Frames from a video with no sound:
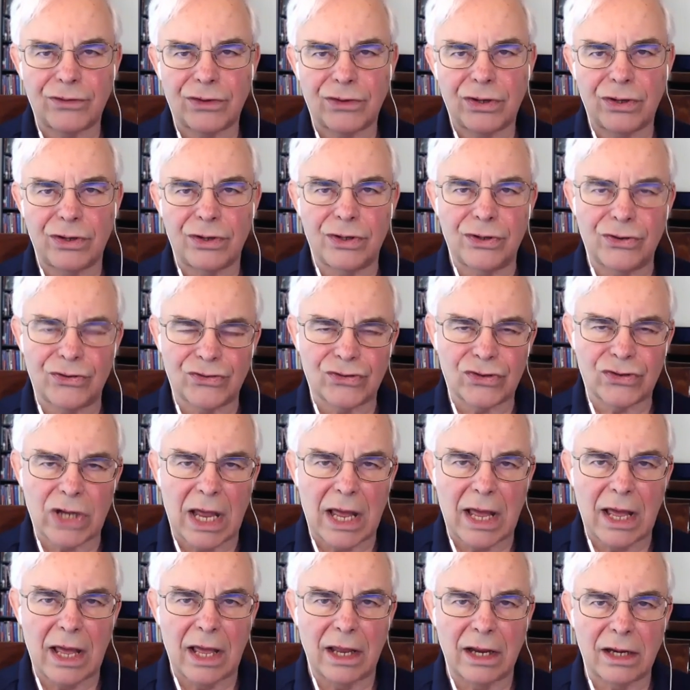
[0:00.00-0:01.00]
to
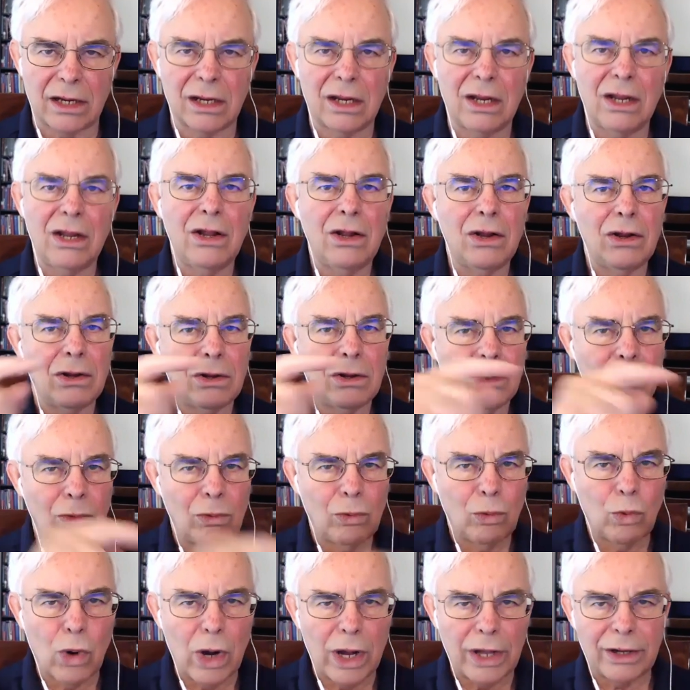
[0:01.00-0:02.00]
decide
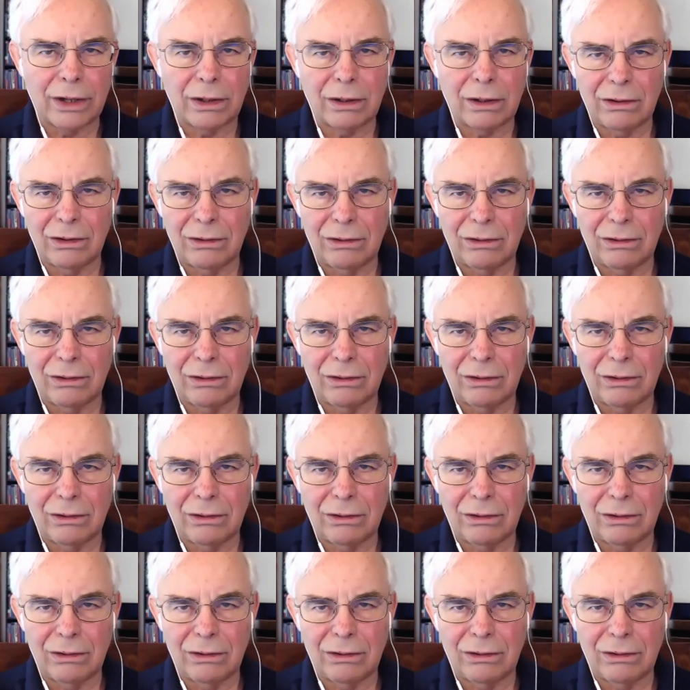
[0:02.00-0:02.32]
what